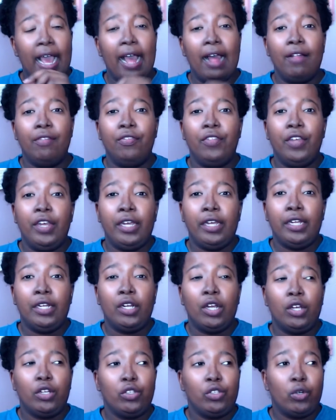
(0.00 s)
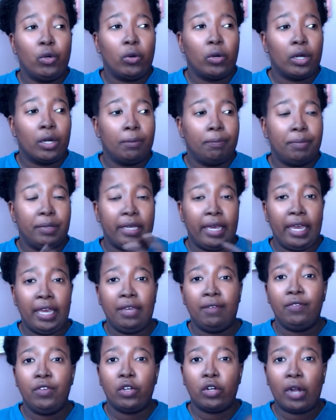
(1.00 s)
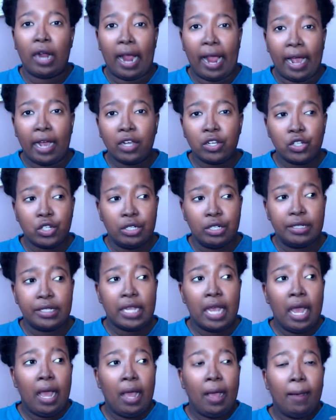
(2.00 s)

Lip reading: and then your behavior or actions.